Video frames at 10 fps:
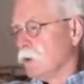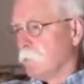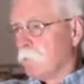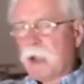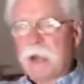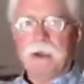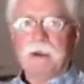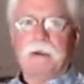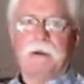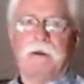
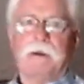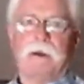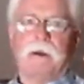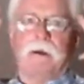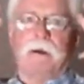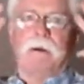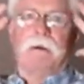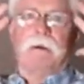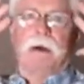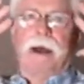Germanic,
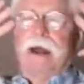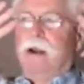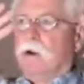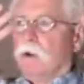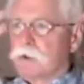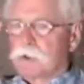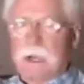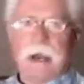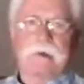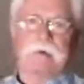
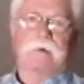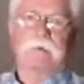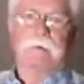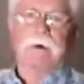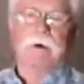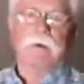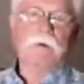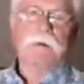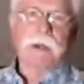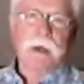Anglo-Saxon
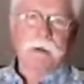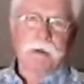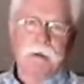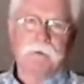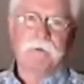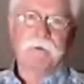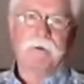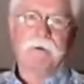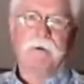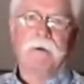
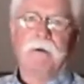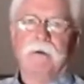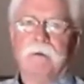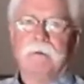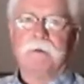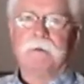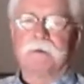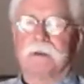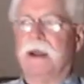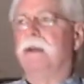understanding,
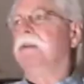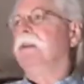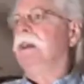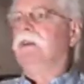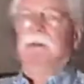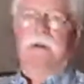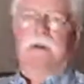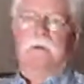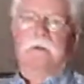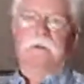
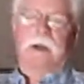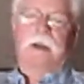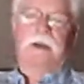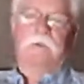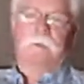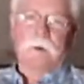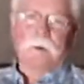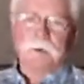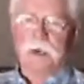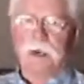Scandinavian understanding
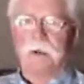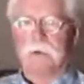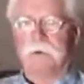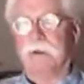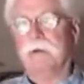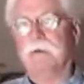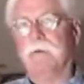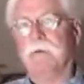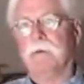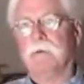of
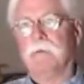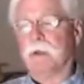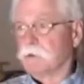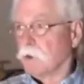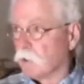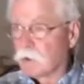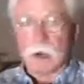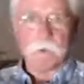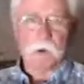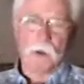Christianity. That's
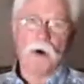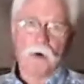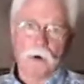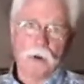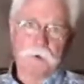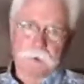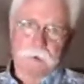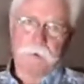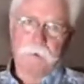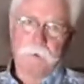our common law
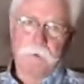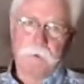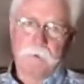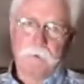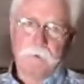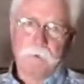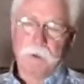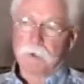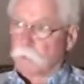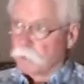culture.
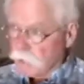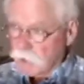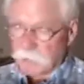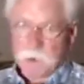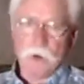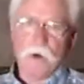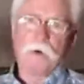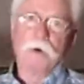That's where the common